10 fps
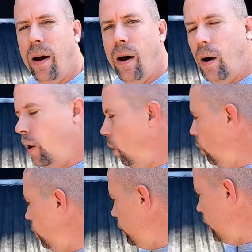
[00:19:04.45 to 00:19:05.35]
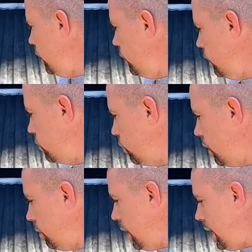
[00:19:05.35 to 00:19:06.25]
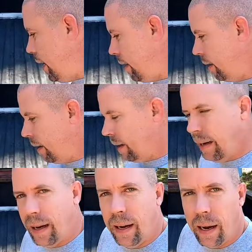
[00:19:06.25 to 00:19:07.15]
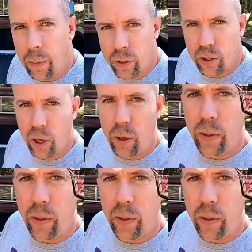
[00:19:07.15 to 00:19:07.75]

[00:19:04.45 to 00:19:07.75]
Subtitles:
on the truck bed. I wanna show